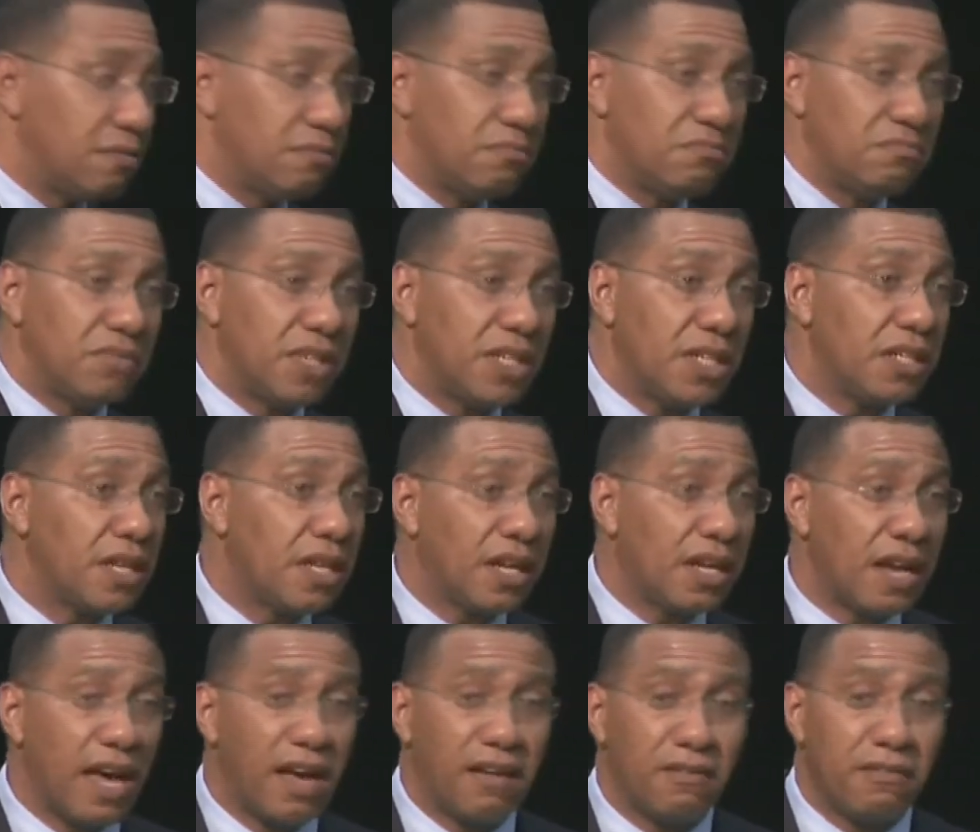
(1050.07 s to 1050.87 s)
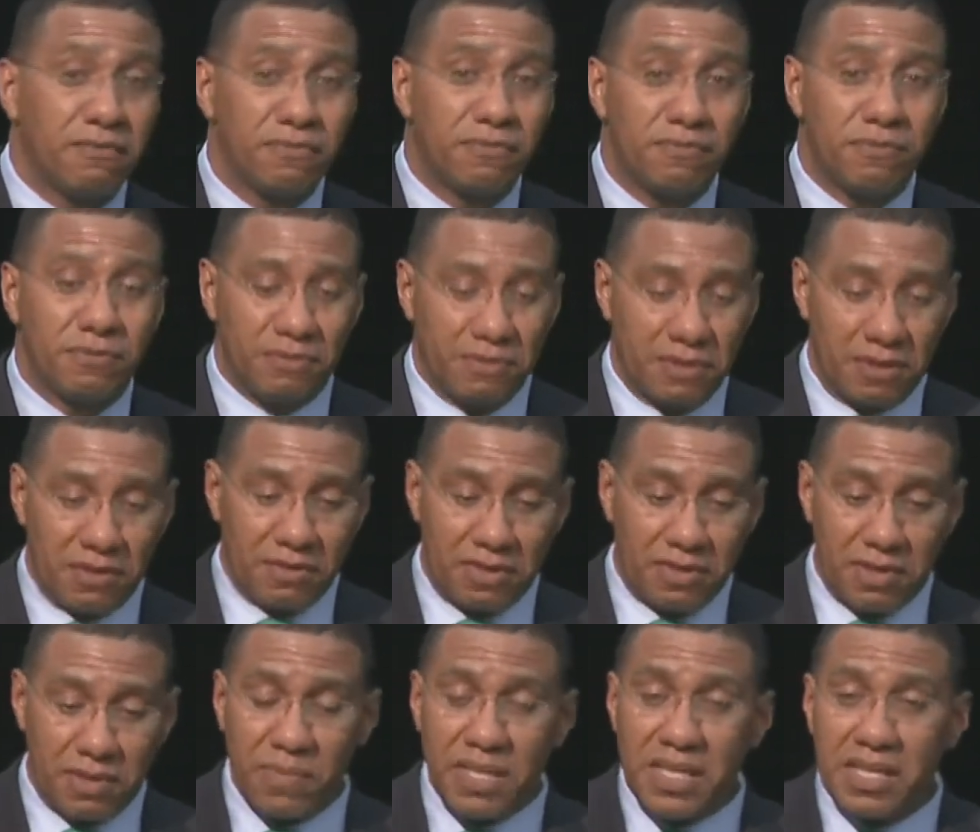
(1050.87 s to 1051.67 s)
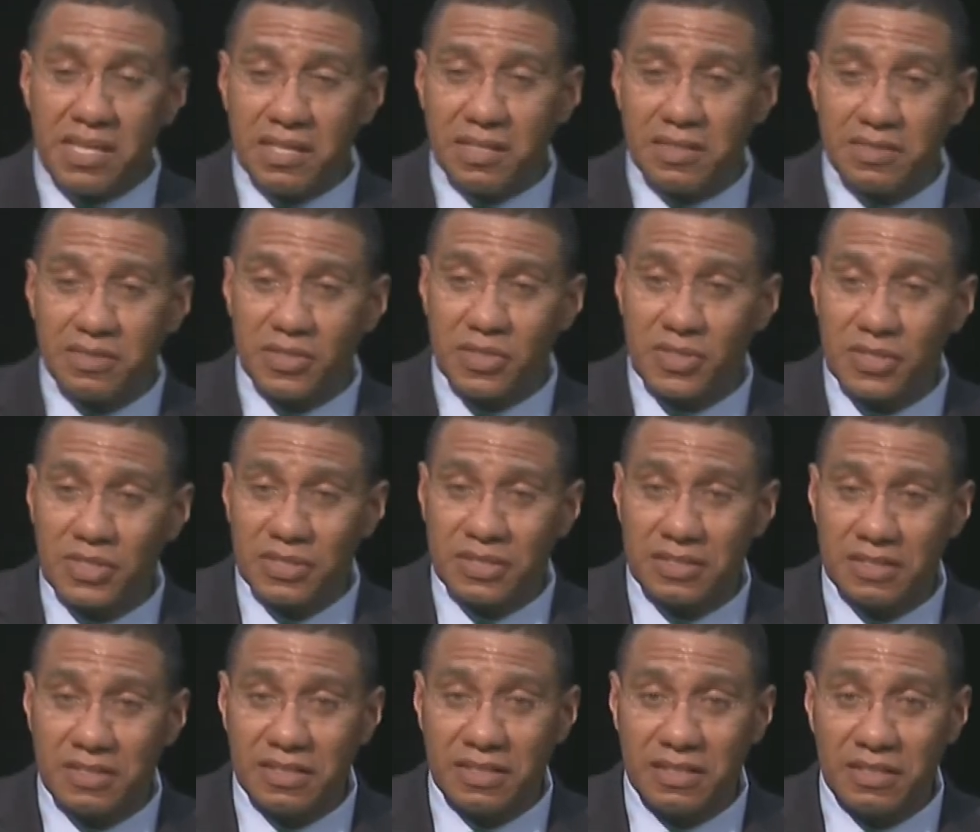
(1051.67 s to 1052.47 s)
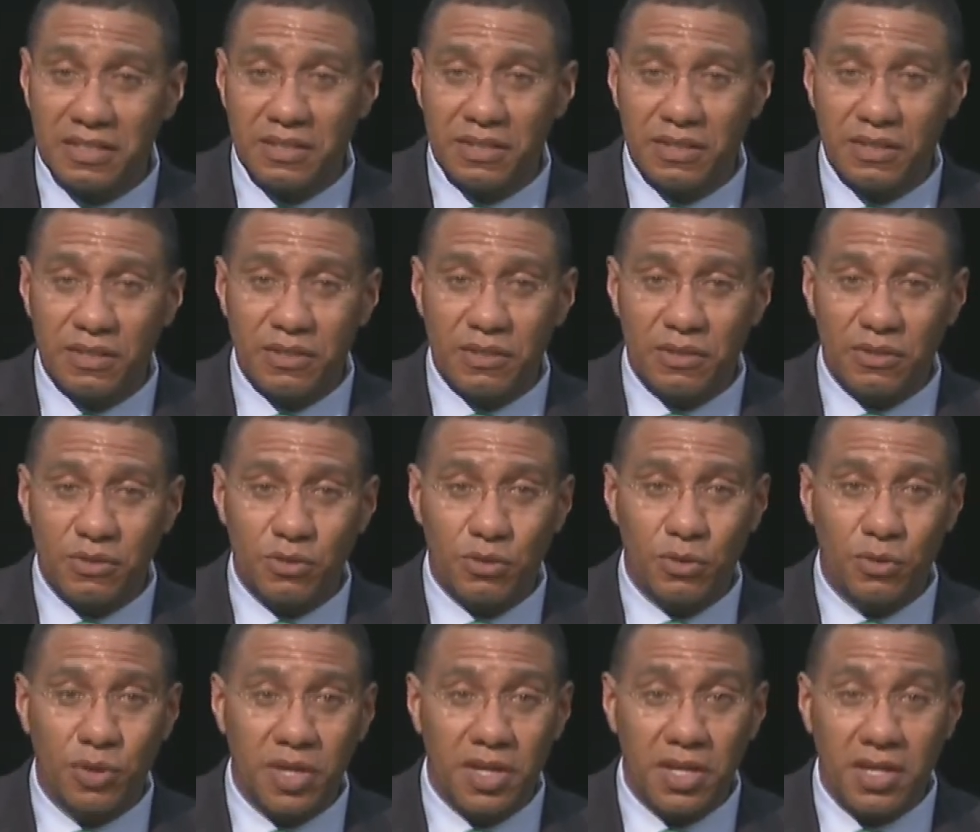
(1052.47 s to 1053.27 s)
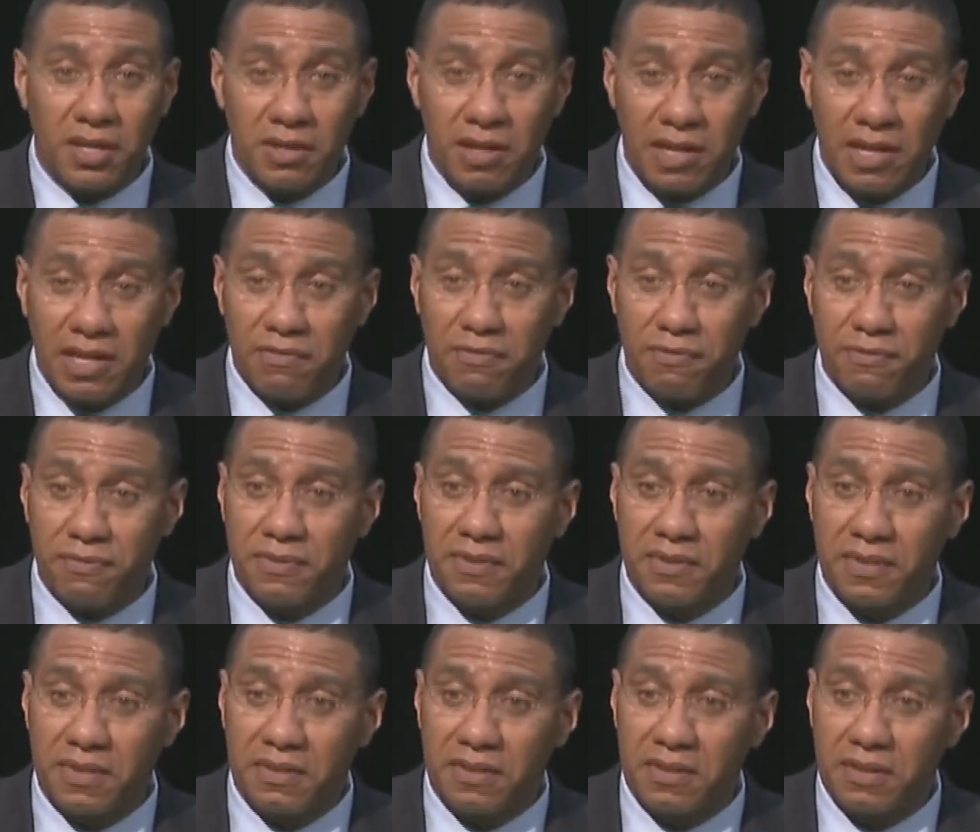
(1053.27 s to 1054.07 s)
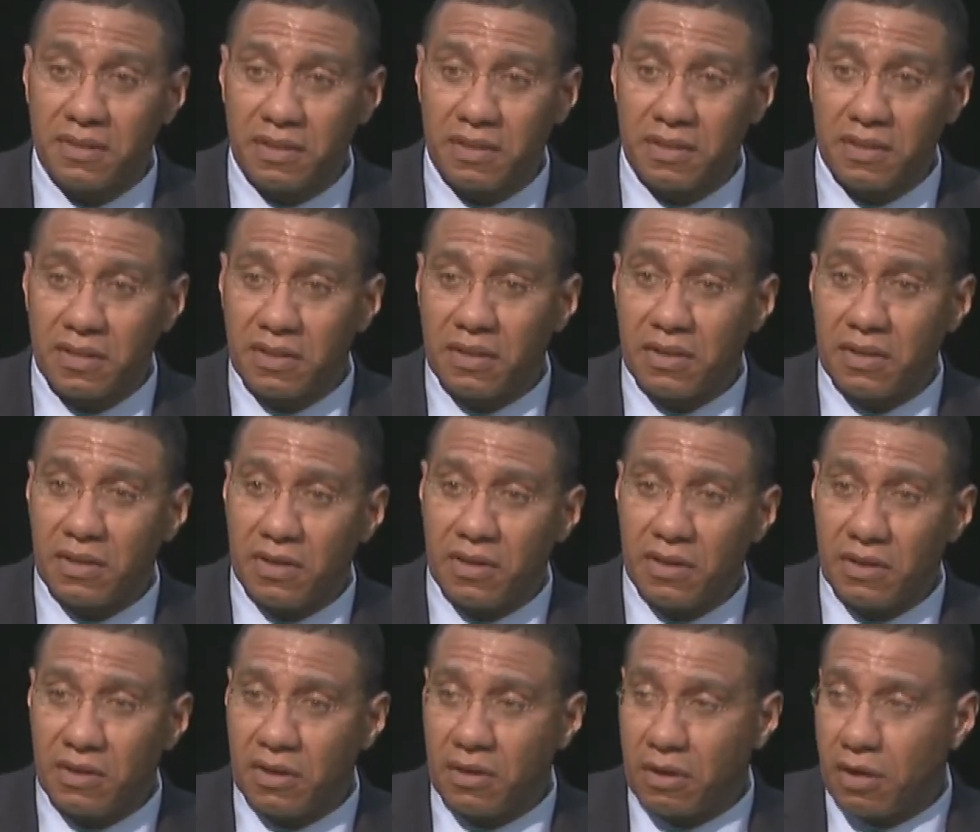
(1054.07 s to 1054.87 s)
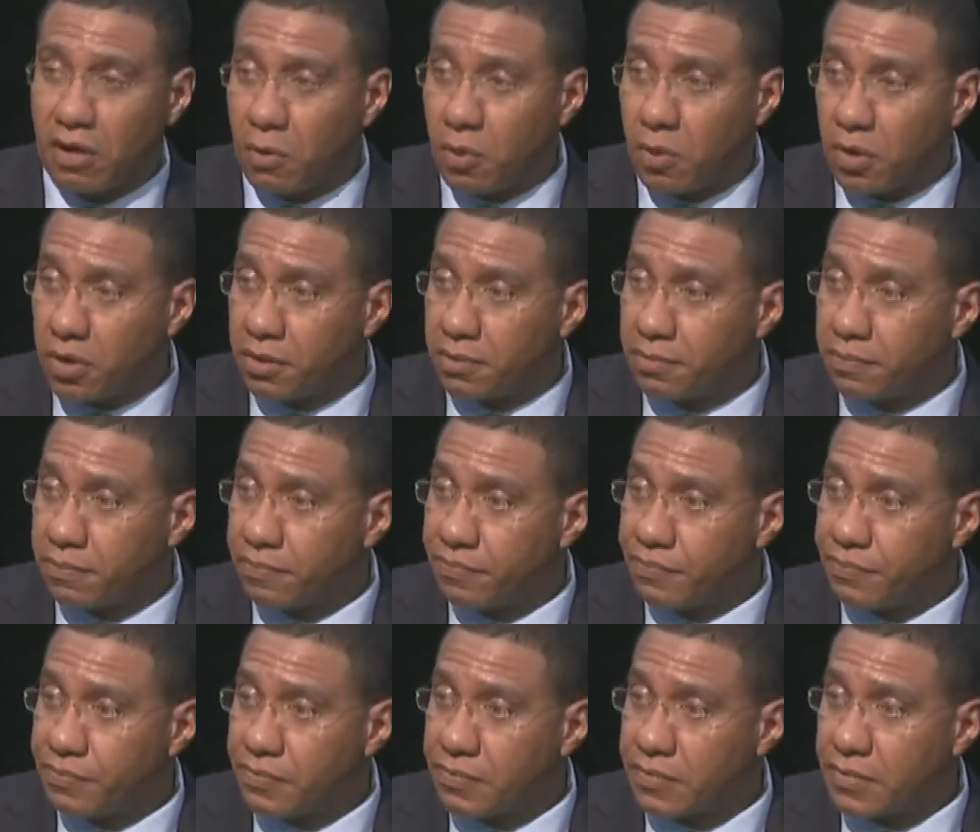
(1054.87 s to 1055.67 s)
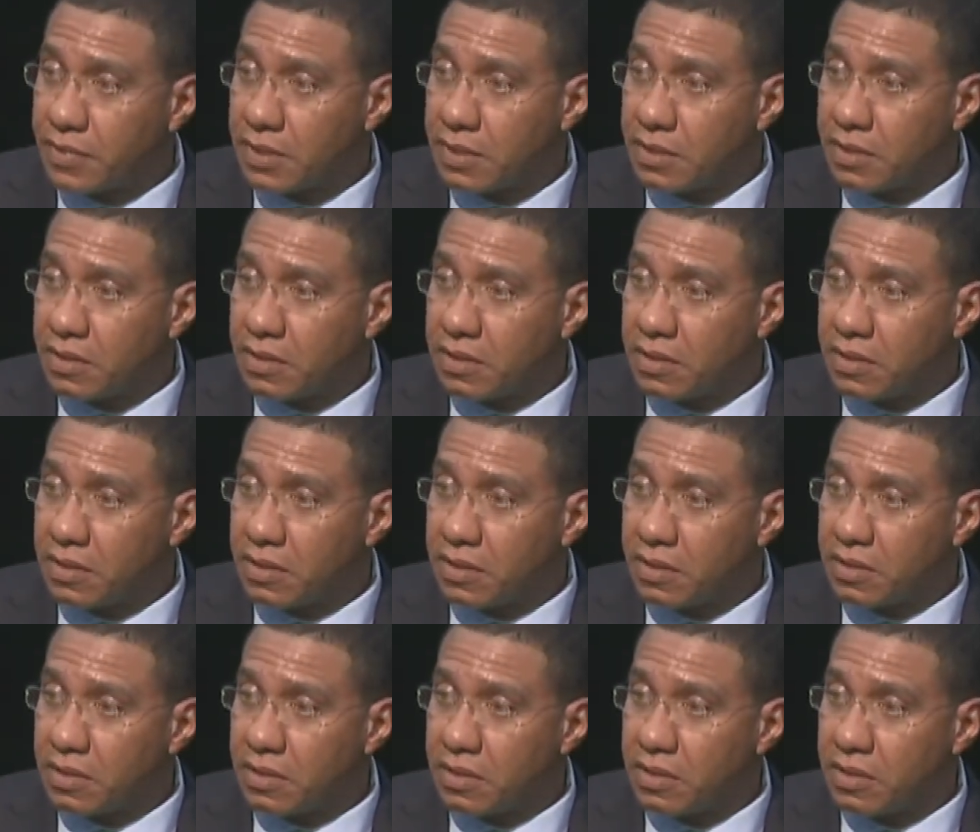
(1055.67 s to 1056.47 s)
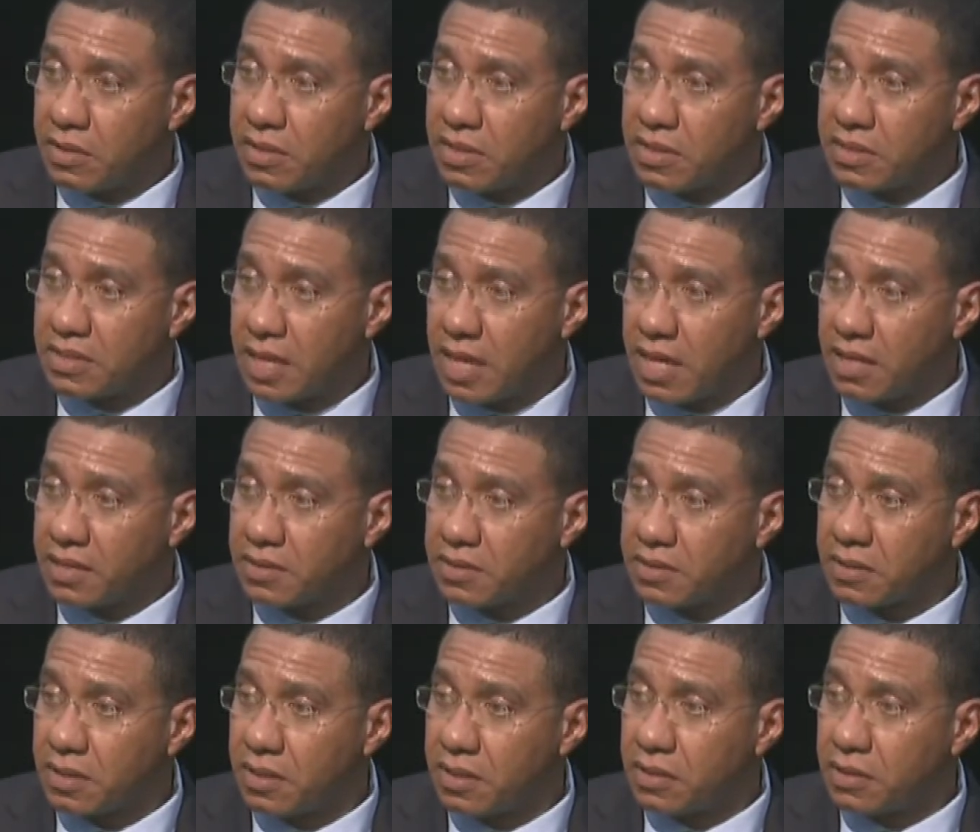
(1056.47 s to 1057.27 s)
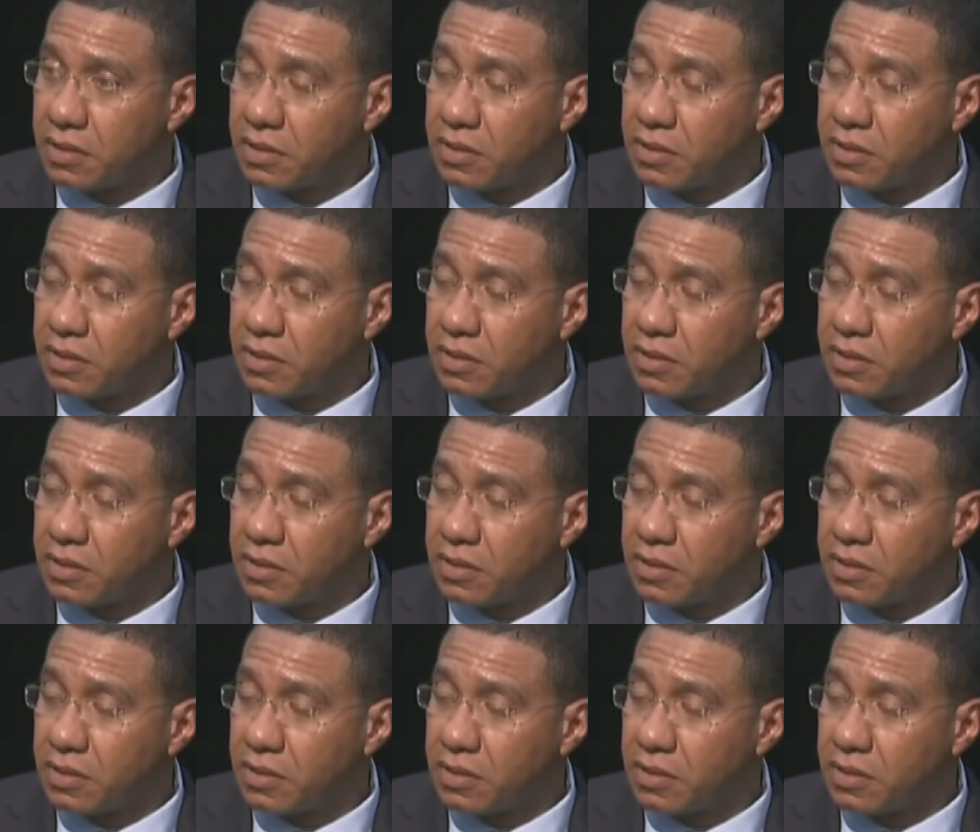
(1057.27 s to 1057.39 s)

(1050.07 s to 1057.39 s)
did not have the means to airlift our disaster